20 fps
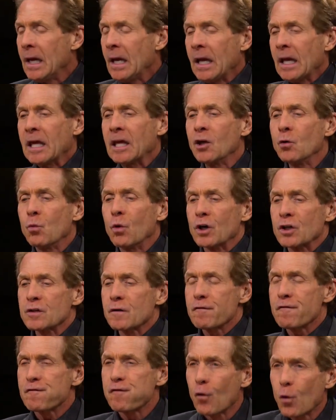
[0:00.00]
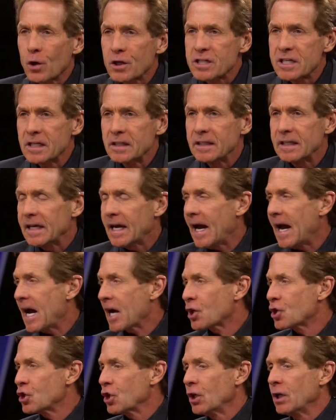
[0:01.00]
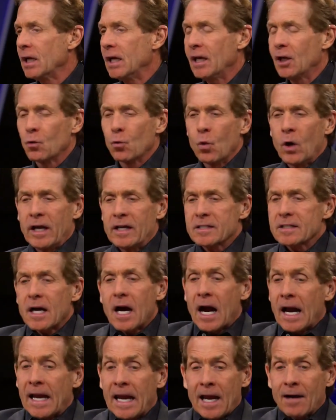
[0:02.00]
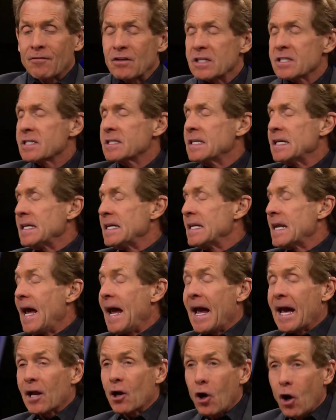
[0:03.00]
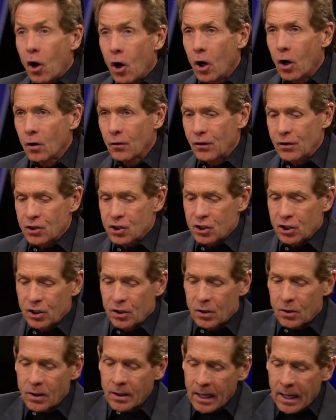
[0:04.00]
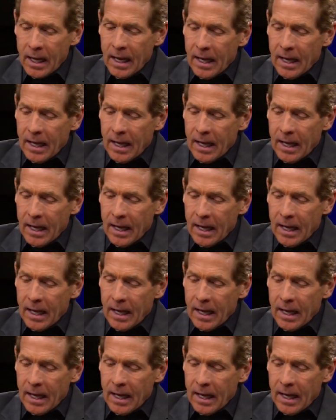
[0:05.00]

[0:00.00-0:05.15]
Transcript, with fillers: He was forcing the action in ways I haven't seen at all this year.